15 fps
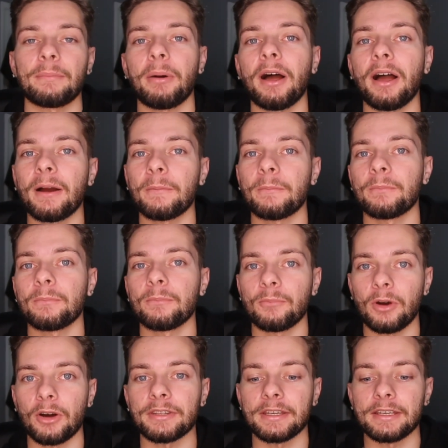pop
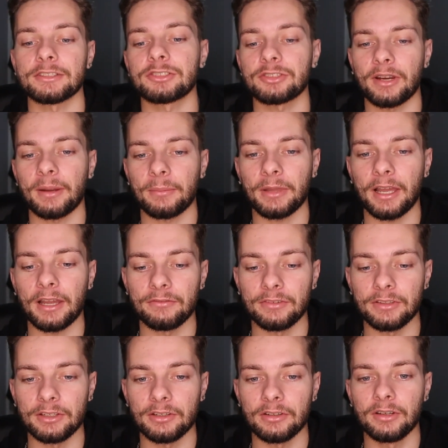on the Instagram live
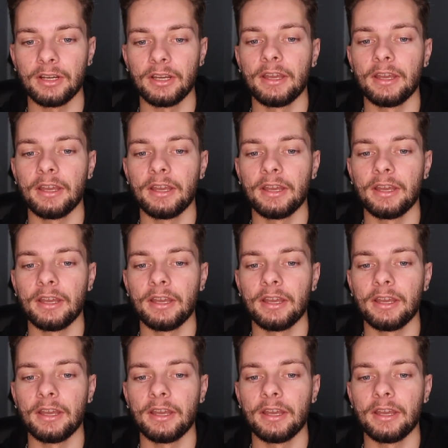video